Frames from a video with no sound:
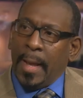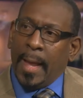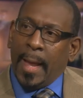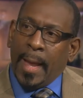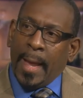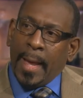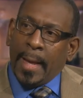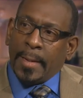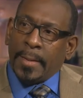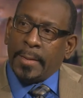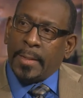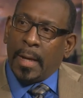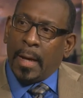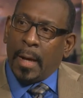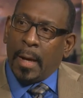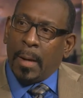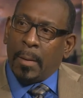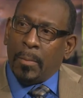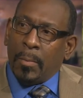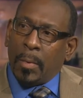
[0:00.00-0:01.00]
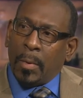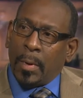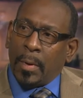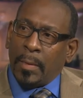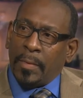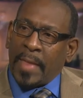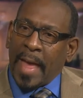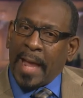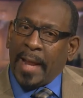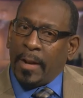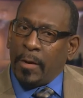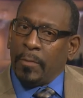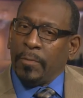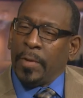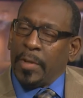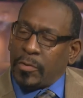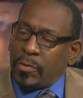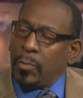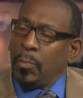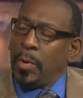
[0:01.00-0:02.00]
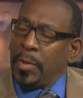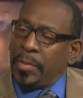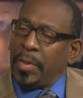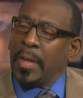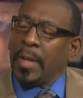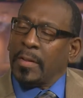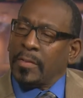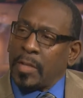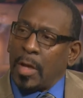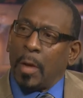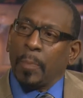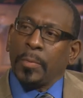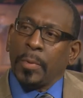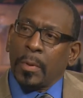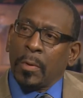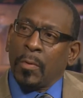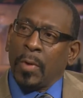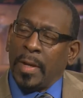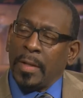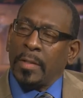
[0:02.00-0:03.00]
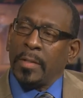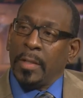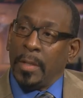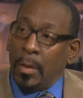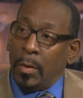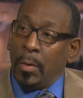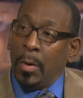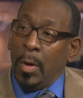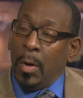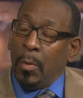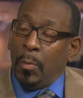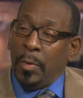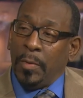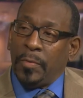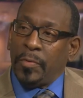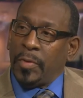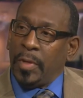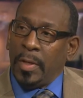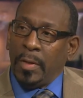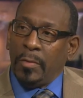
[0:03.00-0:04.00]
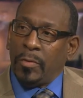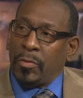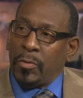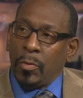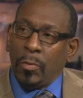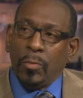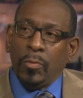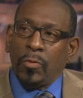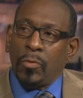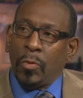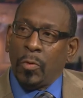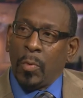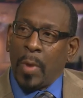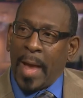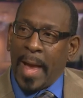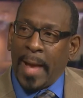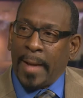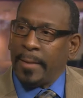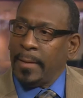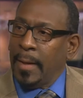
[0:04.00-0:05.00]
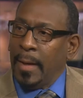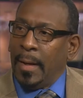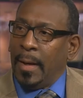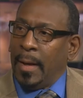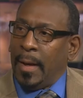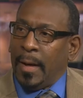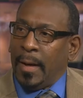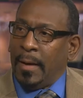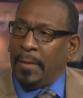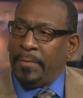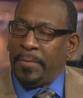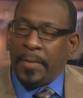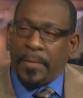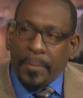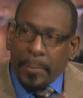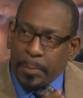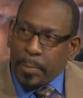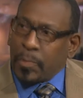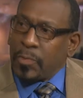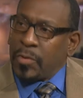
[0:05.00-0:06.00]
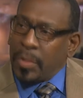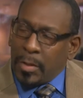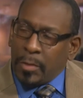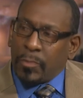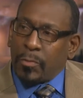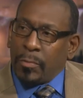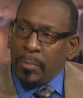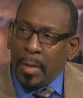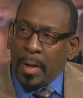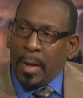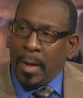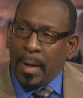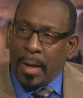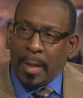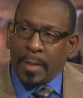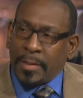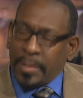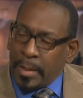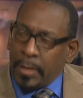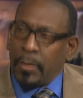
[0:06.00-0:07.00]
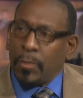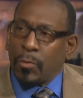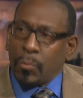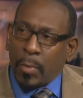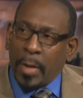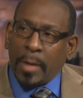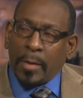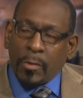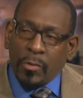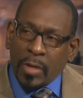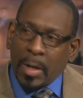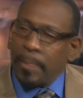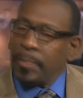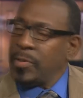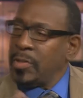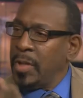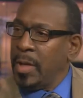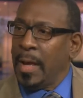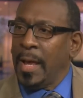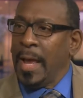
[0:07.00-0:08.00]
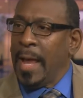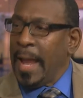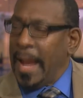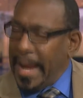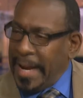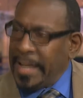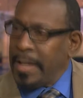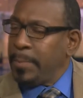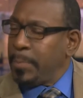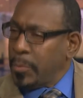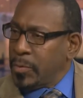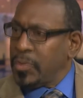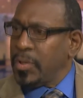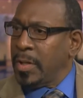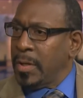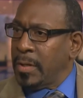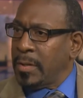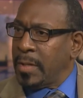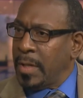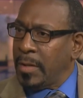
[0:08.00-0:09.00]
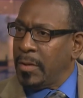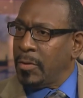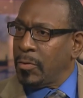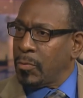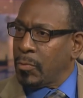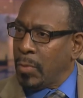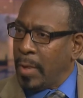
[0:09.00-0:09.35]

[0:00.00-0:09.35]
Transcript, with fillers: And uh, that intervention, we think, is helpful. Helped a great deal. We've seen students who had uh, fifty percent uh, attendance rate jump to eighty percent attendance